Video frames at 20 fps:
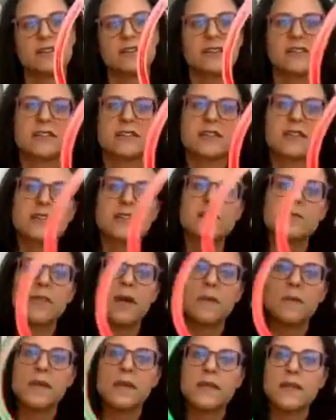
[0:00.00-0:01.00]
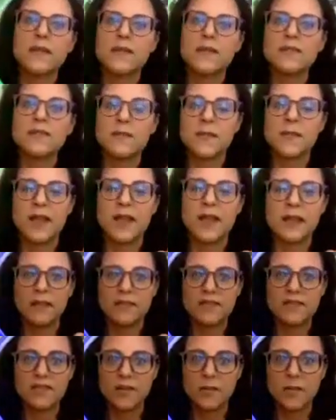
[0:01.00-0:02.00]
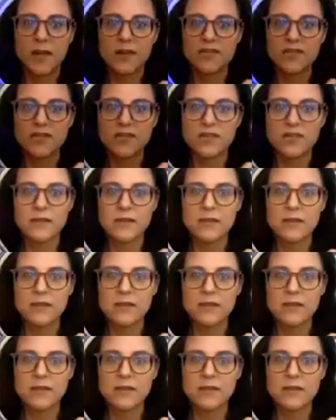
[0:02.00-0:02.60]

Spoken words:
This is probably like something I love so much.